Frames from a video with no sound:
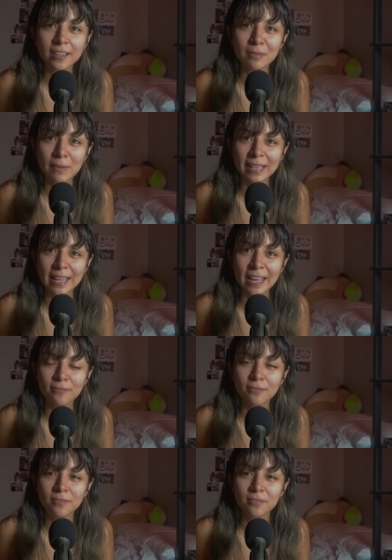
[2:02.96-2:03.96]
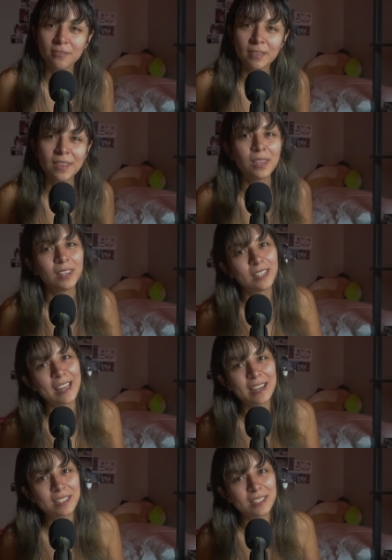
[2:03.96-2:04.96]
in my life and then the
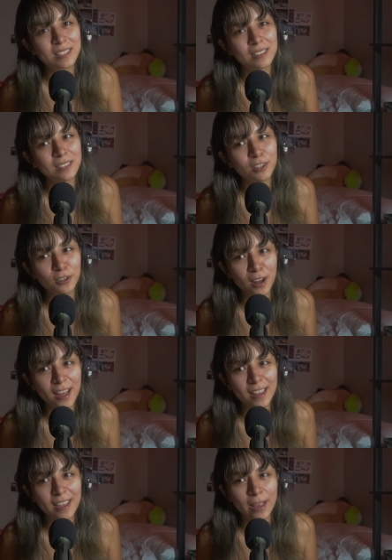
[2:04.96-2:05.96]
next you're not,